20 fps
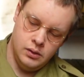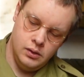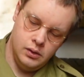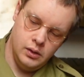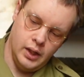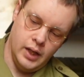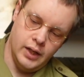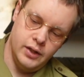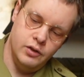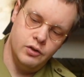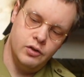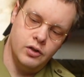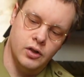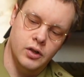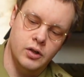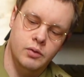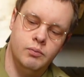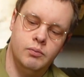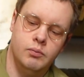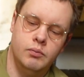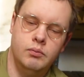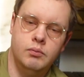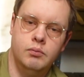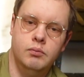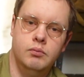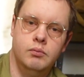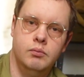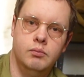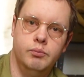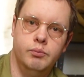and you can
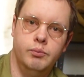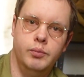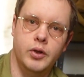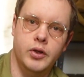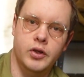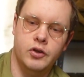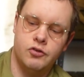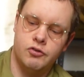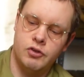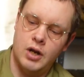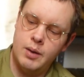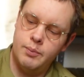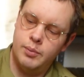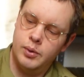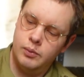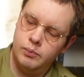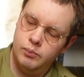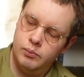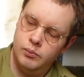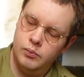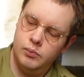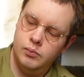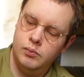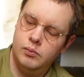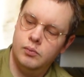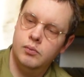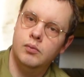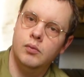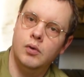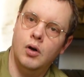put your strap
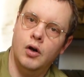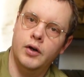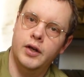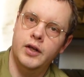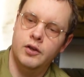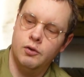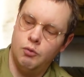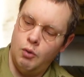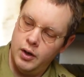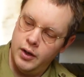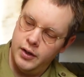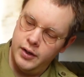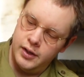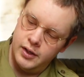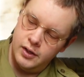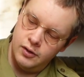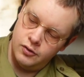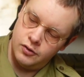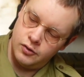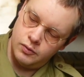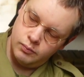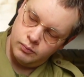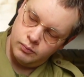on either one of these,